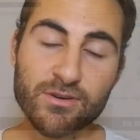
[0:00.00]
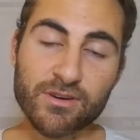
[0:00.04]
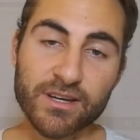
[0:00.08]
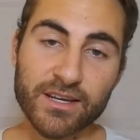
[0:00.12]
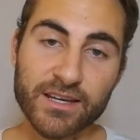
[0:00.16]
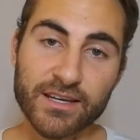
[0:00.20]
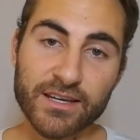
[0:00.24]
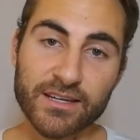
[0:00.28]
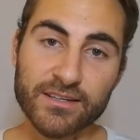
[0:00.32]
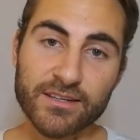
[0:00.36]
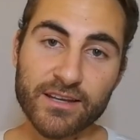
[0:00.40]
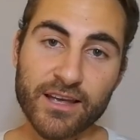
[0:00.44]

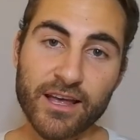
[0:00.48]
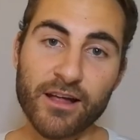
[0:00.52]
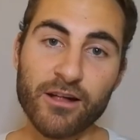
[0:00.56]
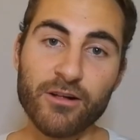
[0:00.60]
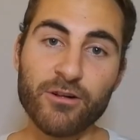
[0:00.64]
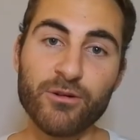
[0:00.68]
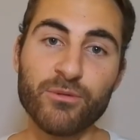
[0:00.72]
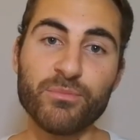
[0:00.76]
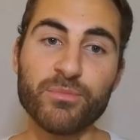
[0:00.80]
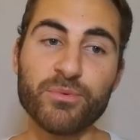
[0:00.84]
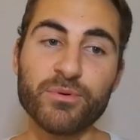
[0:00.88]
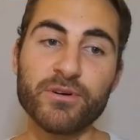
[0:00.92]
and
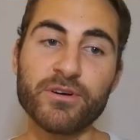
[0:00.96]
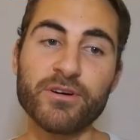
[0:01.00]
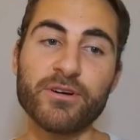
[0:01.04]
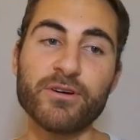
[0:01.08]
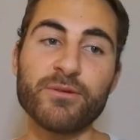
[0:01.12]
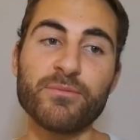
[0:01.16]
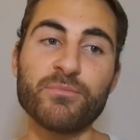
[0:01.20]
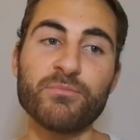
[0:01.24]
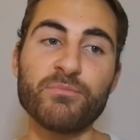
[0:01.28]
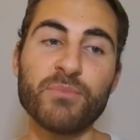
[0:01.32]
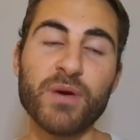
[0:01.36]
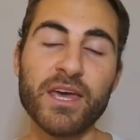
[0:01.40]
help
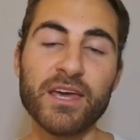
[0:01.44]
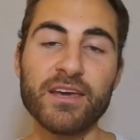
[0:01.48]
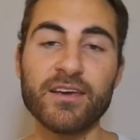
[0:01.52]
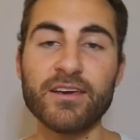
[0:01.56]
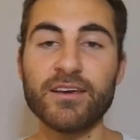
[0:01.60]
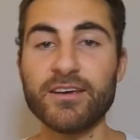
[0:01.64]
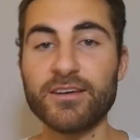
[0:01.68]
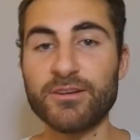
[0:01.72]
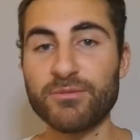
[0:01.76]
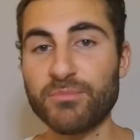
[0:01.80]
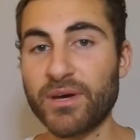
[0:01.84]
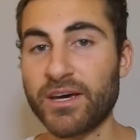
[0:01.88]

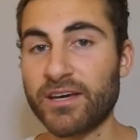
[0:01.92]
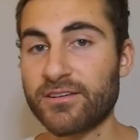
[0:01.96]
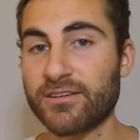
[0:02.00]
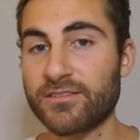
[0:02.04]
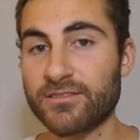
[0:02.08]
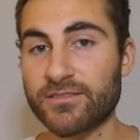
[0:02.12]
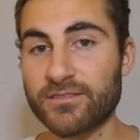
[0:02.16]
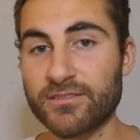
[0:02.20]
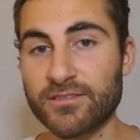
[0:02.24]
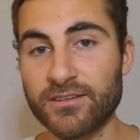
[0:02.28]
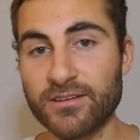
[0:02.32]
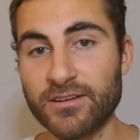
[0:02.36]
making it better.
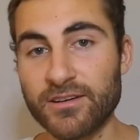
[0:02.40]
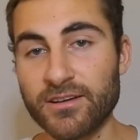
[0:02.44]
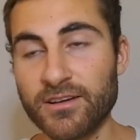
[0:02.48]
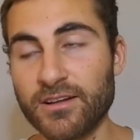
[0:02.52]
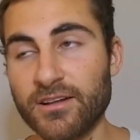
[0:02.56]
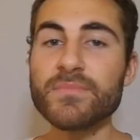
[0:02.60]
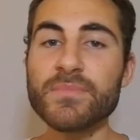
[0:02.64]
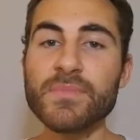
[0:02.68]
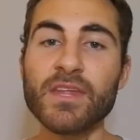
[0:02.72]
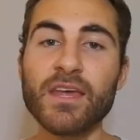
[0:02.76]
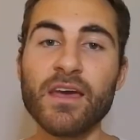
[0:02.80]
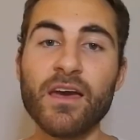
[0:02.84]

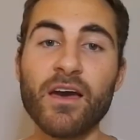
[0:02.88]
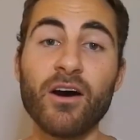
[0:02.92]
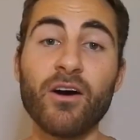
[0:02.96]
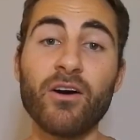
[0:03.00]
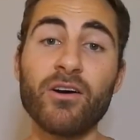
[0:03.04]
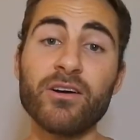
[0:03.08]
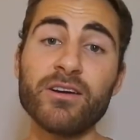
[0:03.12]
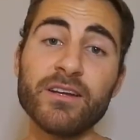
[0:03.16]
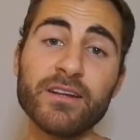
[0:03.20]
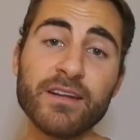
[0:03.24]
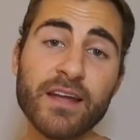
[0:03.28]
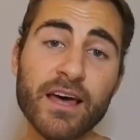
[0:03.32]

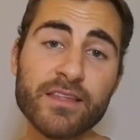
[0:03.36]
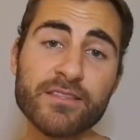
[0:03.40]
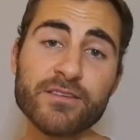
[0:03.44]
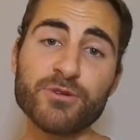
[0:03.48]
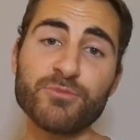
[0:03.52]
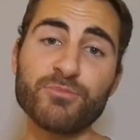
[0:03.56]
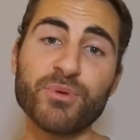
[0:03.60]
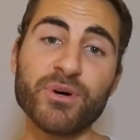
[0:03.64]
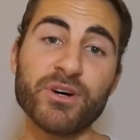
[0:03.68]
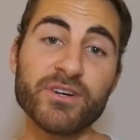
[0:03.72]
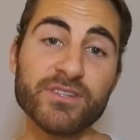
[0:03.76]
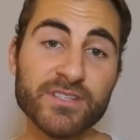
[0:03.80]
On another
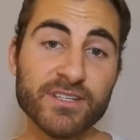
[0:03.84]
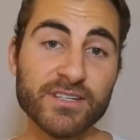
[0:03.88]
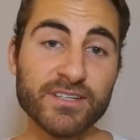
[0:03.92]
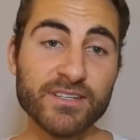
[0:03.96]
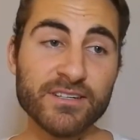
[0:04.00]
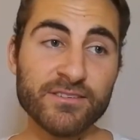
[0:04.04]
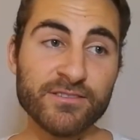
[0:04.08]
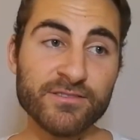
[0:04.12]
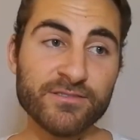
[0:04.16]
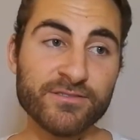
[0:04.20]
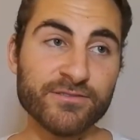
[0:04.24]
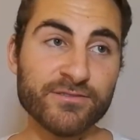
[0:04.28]

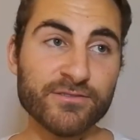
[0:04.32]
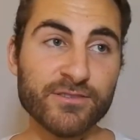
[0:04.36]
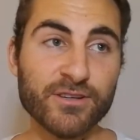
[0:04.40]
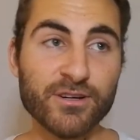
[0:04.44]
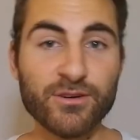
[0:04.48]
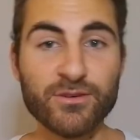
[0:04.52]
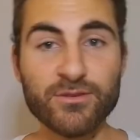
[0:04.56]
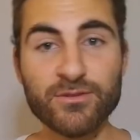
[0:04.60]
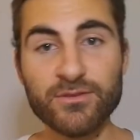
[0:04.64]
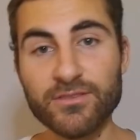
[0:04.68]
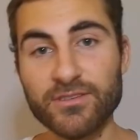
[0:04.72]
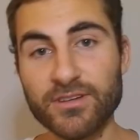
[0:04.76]
positive
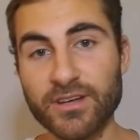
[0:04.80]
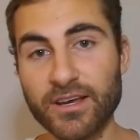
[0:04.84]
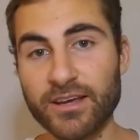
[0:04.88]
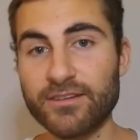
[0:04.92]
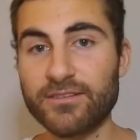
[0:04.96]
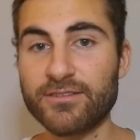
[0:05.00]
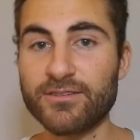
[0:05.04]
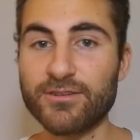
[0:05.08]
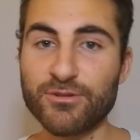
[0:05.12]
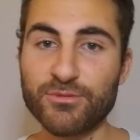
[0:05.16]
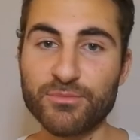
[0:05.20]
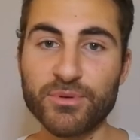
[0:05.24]
note, I
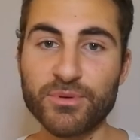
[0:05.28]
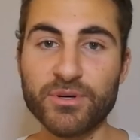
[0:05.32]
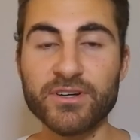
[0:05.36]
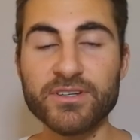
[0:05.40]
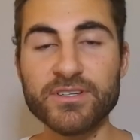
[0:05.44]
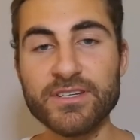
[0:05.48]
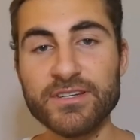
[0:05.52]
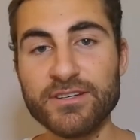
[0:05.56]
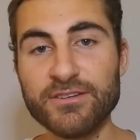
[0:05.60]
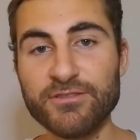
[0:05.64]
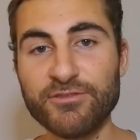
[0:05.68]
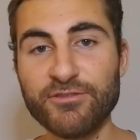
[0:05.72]
don't know
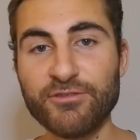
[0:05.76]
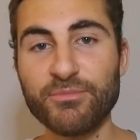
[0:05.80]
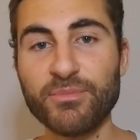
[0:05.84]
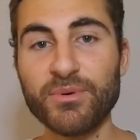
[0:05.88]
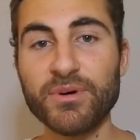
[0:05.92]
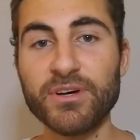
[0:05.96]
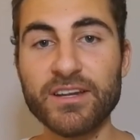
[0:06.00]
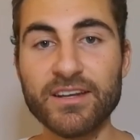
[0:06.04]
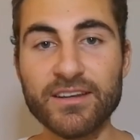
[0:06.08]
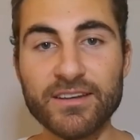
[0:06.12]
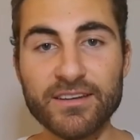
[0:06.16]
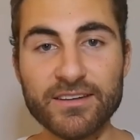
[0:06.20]
positive,
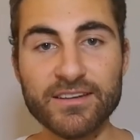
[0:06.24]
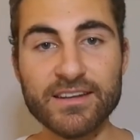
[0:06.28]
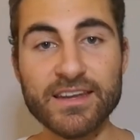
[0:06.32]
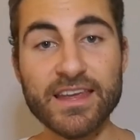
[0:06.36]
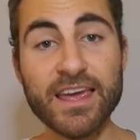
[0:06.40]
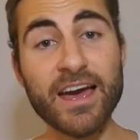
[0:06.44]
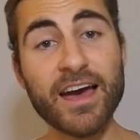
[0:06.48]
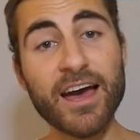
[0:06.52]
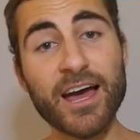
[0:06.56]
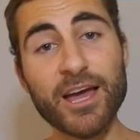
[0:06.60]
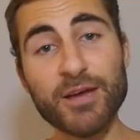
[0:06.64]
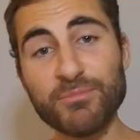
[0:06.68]
but
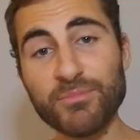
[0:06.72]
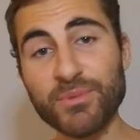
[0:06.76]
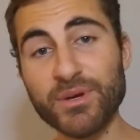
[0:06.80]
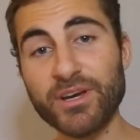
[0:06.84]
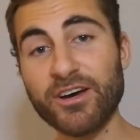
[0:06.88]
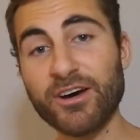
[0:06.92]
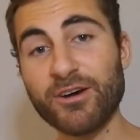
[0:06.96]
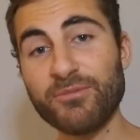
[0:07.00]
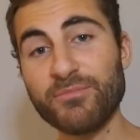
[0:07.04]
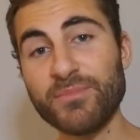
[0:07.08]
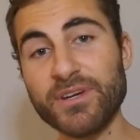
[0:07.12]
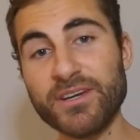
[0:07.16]
yeah, I'm
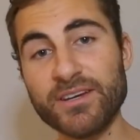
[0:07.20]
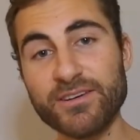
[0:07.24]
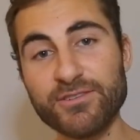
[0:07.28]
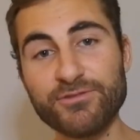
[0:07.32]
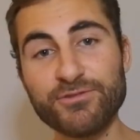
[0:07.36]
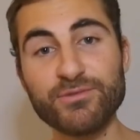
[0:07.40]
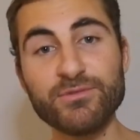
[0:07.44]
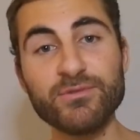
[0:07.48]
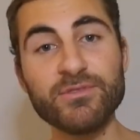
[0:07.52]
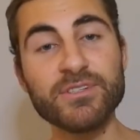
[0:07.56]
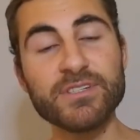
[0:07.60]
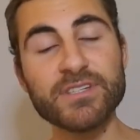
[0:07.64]
becoming a
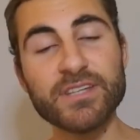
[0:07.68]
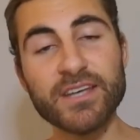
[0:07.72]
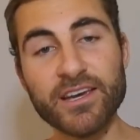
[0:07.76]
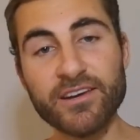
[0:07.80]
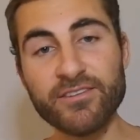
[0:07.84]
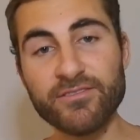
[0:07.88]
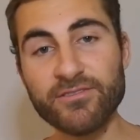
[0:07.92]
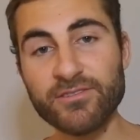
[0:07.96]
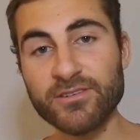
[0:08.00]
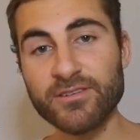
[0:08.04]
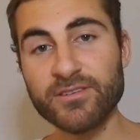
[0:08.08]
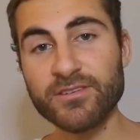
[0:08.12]
food
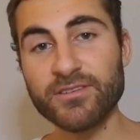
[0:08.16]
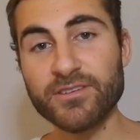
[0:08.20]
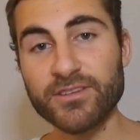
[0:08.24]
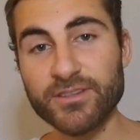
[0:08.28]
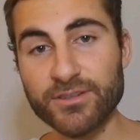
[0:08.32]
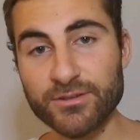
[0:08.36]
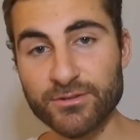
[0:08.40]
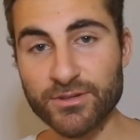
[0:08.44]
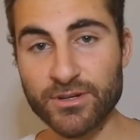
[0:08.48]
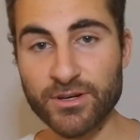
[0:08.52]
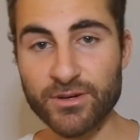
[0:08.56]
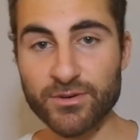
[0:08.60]
saver.
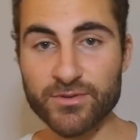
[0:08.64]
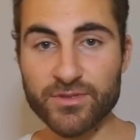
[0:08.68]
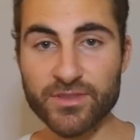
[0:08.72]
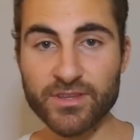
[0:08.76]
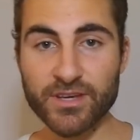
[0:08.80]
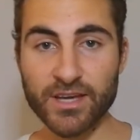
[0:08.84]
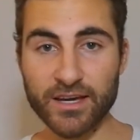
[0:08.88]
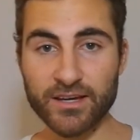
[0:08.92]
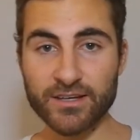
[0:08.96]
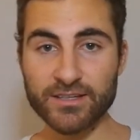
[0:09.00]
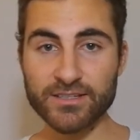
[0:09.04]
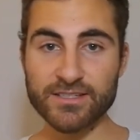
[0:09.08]
You know,
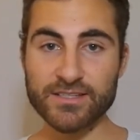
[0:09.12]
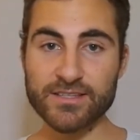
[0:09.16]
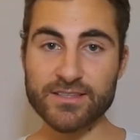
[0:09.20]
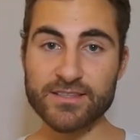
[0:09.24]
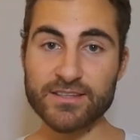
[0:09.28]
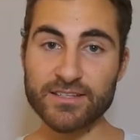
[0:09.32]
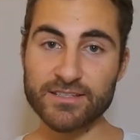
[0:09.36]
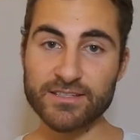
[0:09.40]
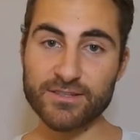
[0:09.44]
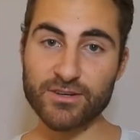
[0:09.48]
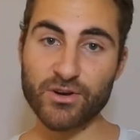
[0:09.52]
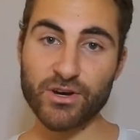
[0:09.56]
there's
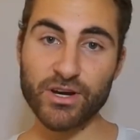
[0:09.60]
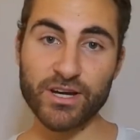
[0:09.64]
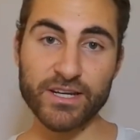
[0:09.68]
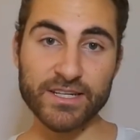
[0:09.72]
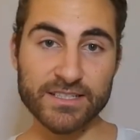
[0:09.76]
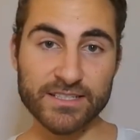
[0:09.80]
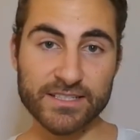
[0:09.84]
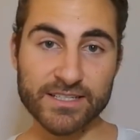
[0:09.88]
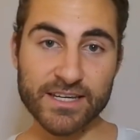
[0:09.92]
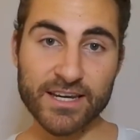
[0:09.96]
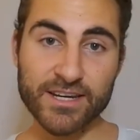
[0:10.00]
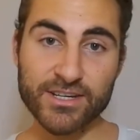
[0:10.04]
this
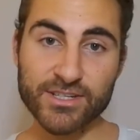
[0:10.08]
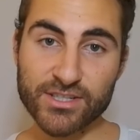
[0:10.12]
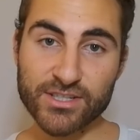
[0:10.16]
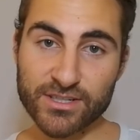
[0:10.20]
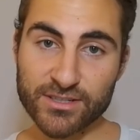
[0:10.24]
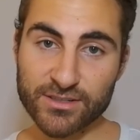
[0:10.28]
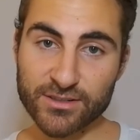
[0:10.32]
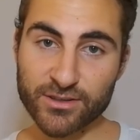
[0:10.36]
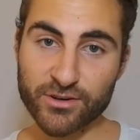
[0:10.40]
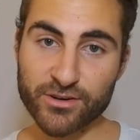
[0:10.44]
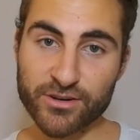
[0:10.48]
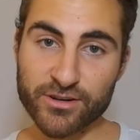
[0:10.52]

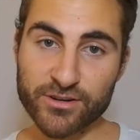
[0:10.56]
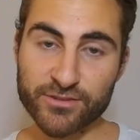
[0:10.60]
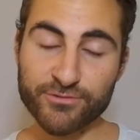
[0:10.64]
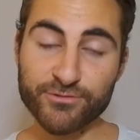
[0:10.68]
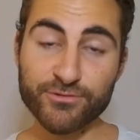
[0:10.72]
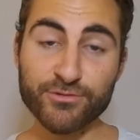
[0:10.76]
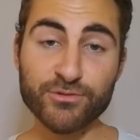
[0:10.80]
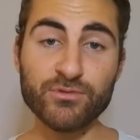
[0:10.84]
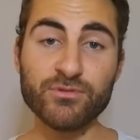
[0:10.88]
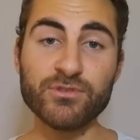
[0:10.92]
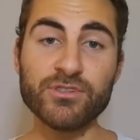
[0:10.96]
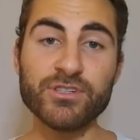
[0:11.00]
organization called
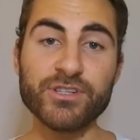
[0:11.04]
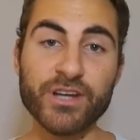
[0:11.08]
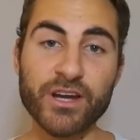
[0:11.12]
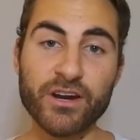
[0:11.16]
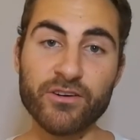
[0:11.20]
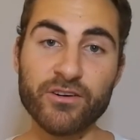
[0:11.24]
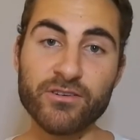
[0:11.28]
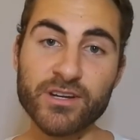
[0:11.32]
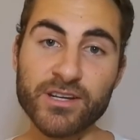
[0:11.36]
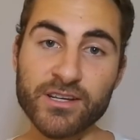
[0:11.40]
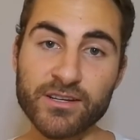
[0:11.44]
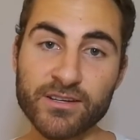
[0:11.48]

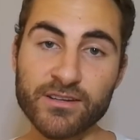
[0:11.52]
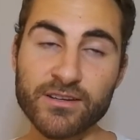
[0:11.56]
Foodsharing,